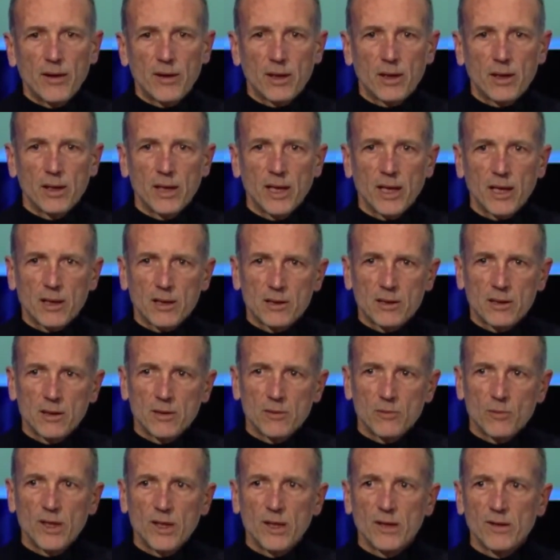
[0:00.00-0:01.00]
and the
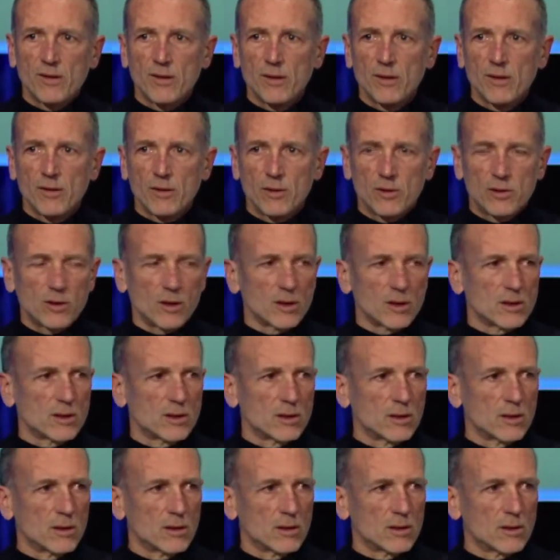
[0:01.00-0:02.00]
connection with the
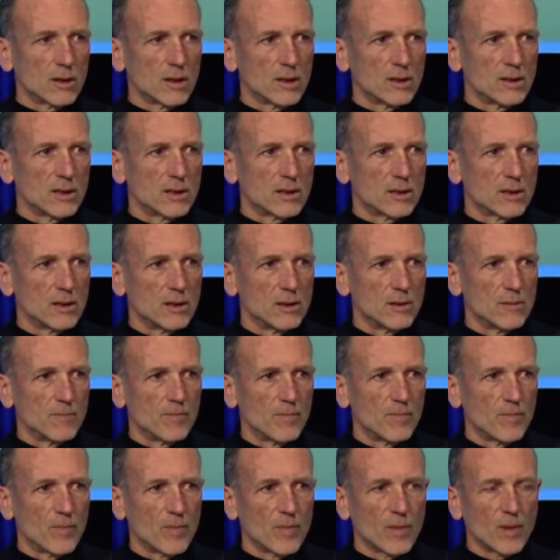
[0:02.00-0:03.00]
just
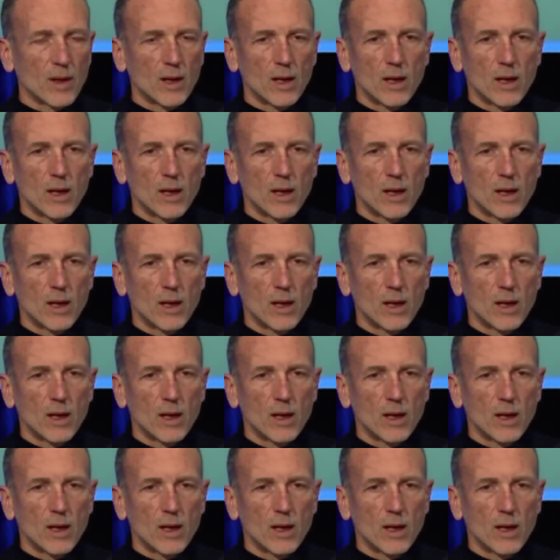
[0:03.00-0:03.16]
transition.